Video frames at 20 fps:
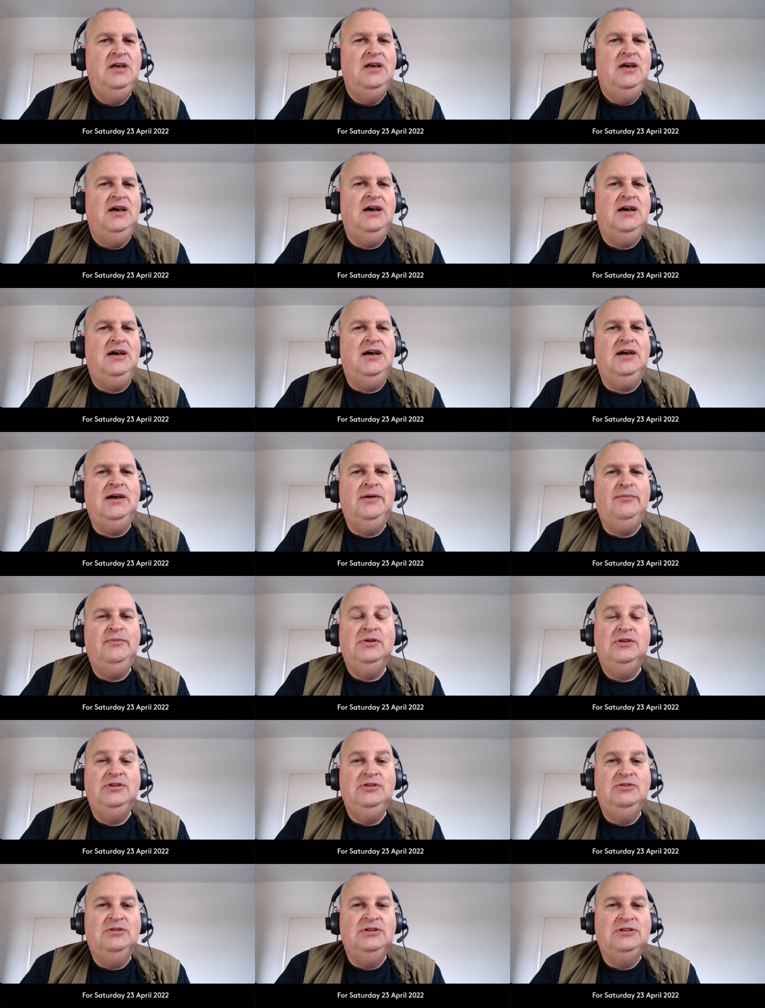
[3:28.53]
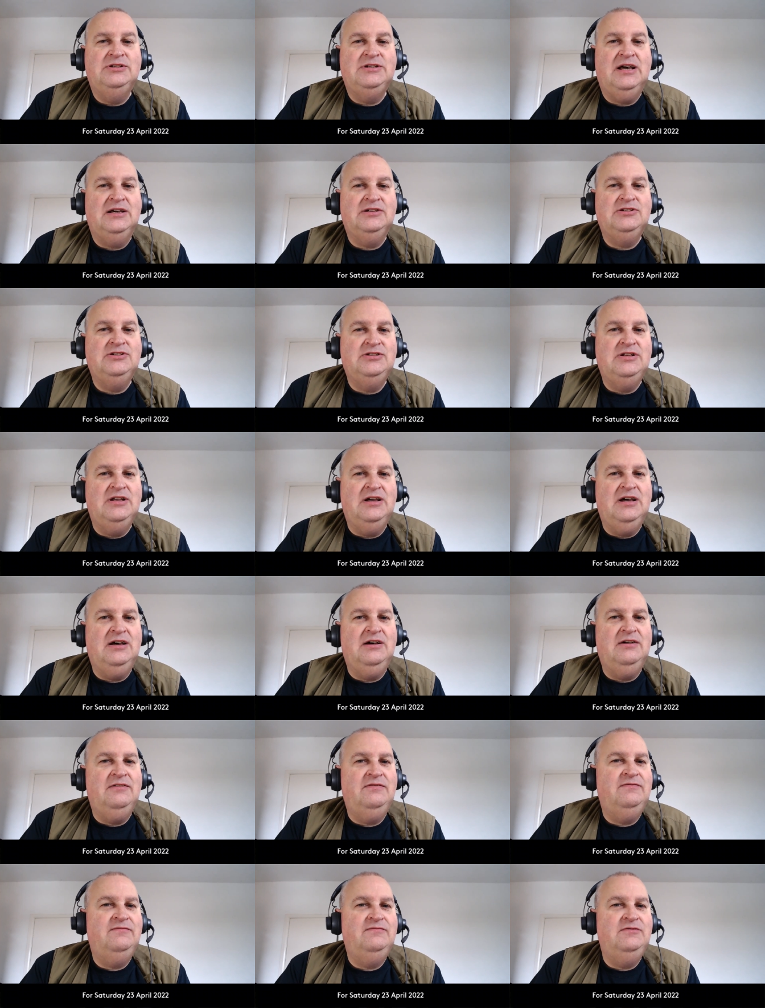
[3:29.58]
Um, you can tag
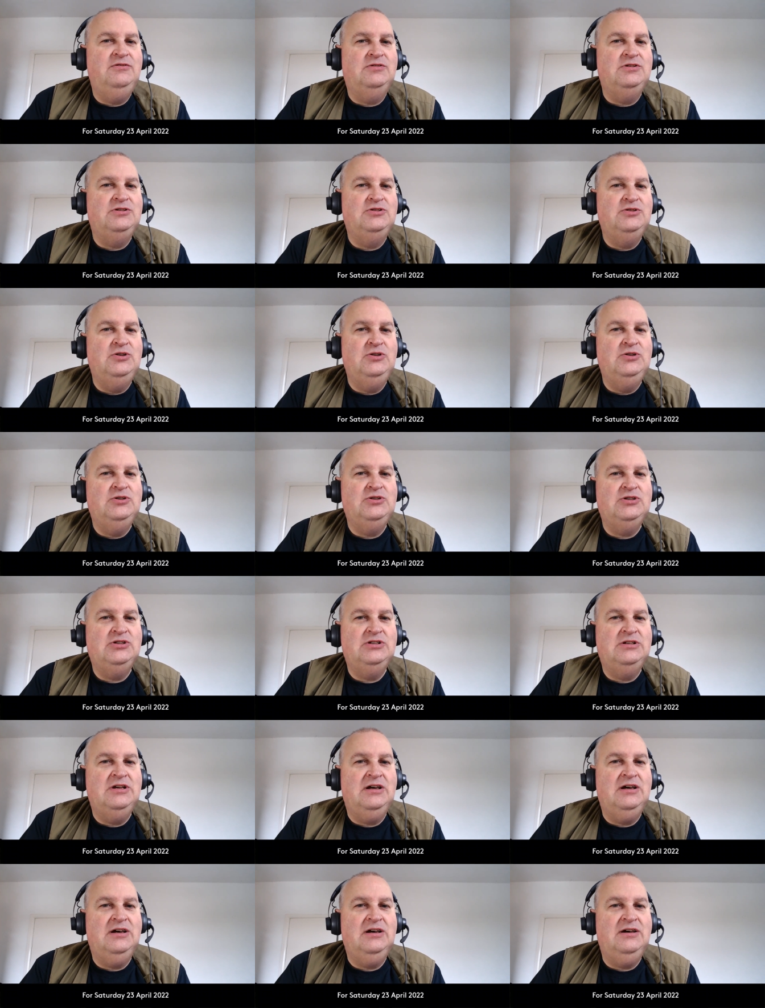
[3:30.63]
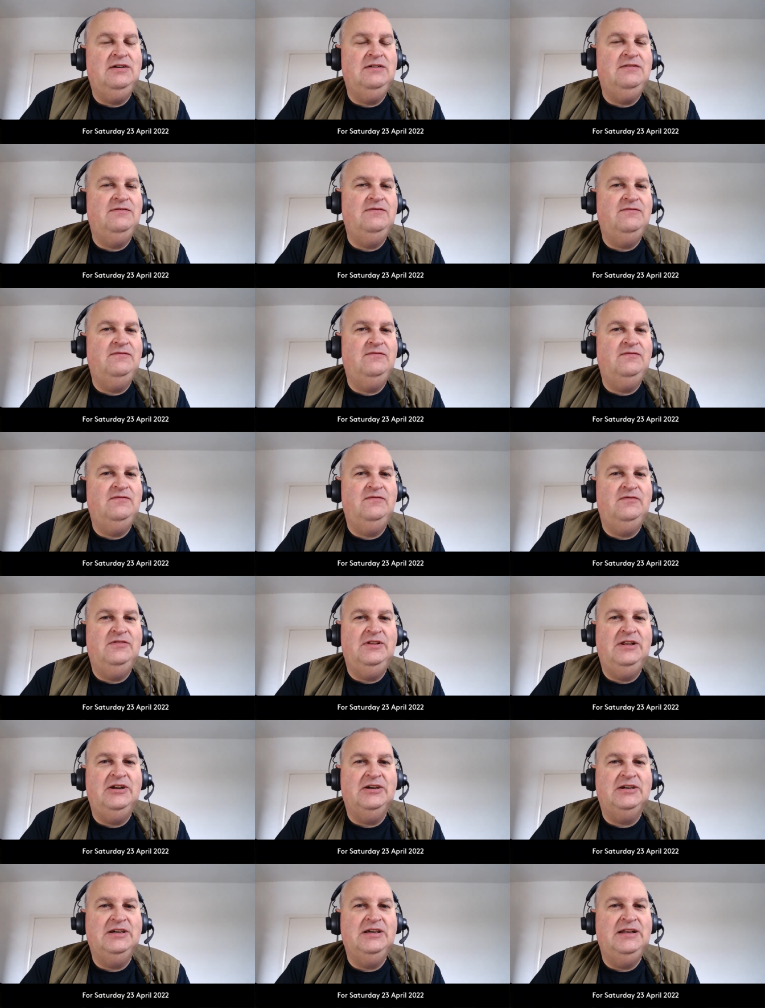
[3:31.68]
stuff, you can search stuff, there
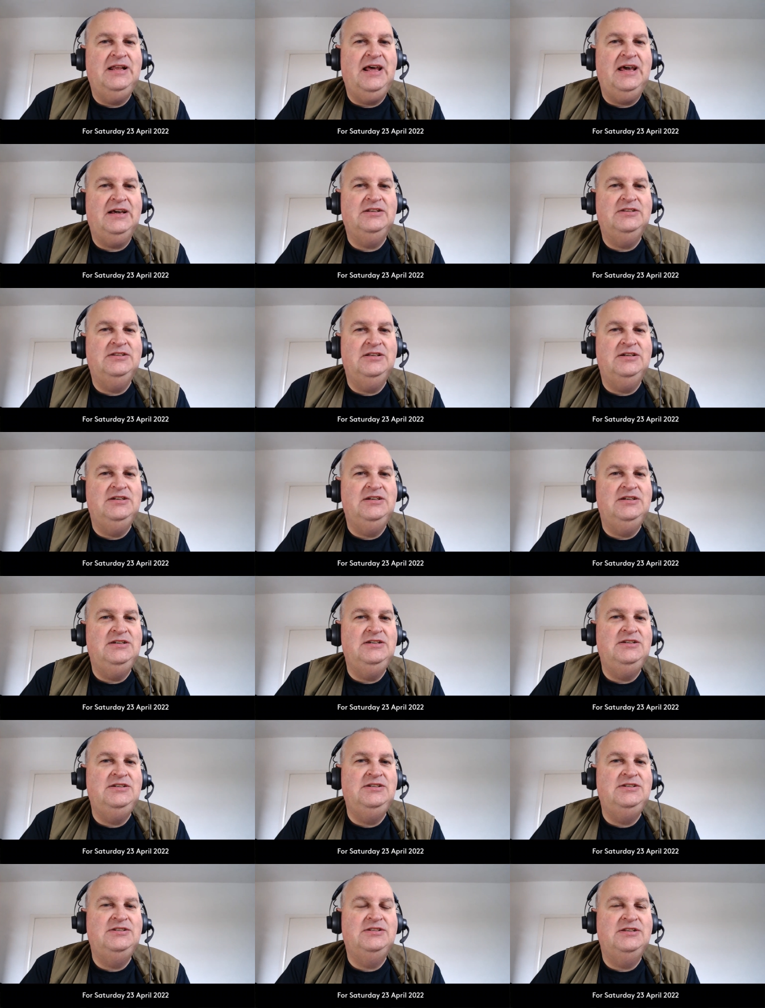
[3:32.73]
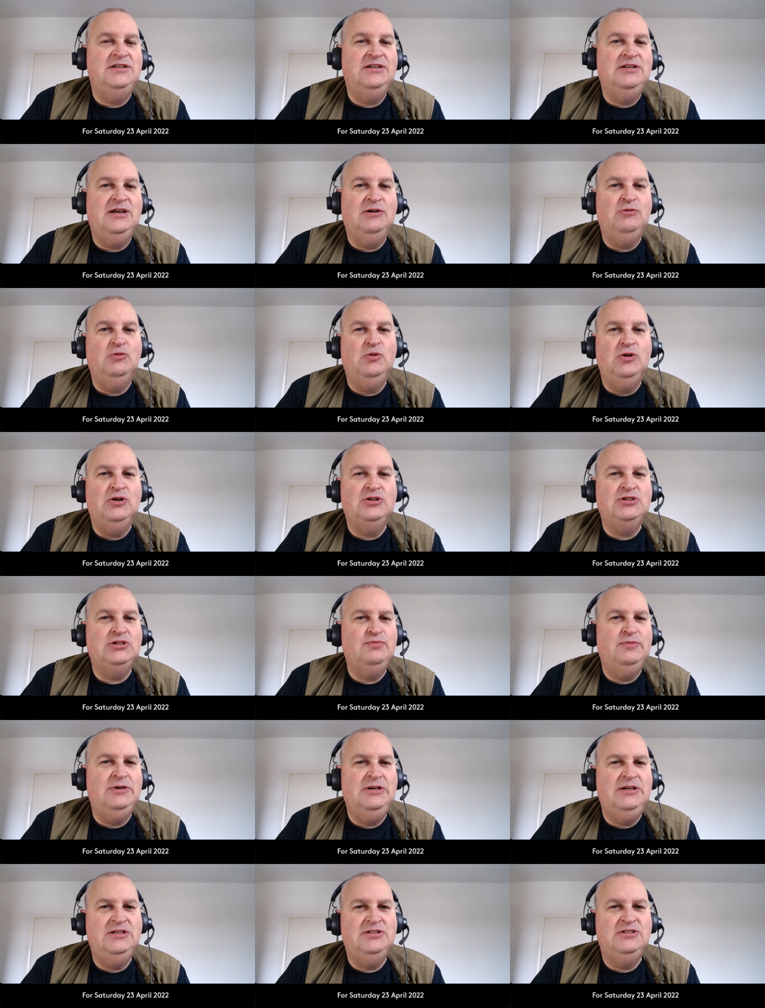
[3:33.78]
are connectors, there are
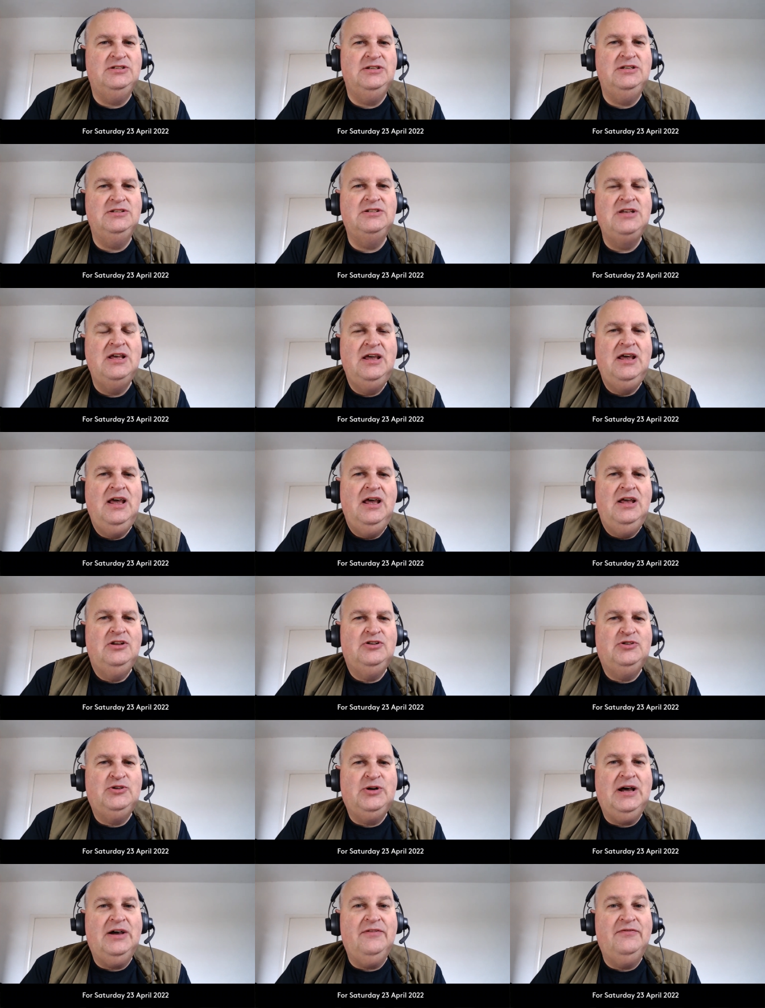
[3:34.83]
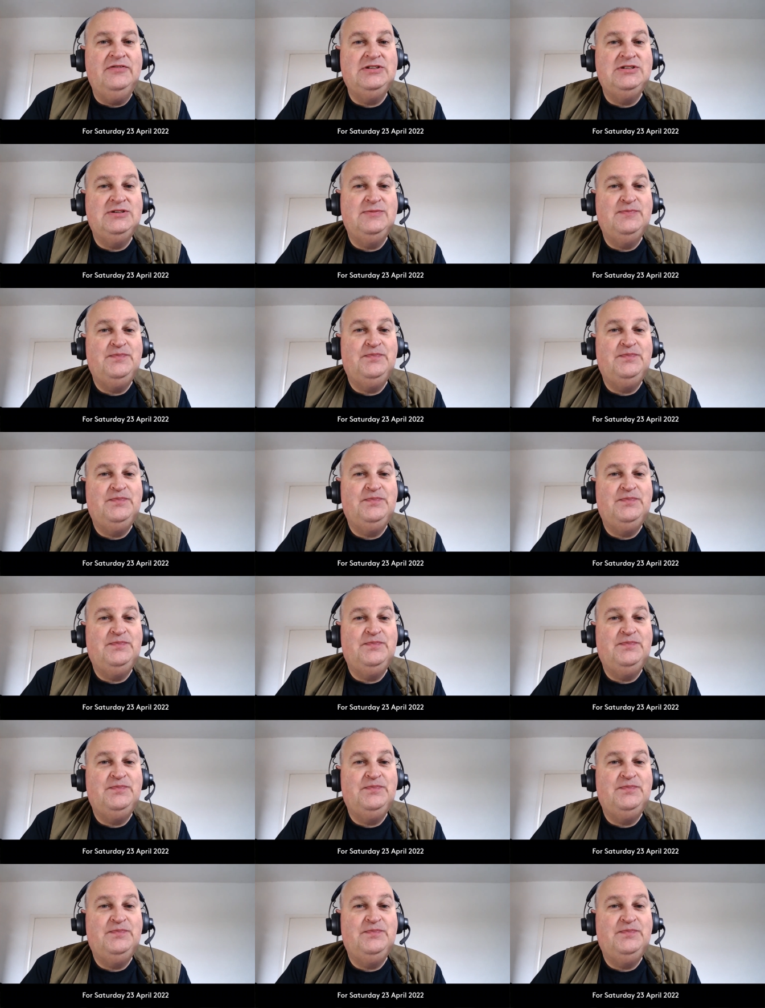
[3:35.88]
workspaces, drafts.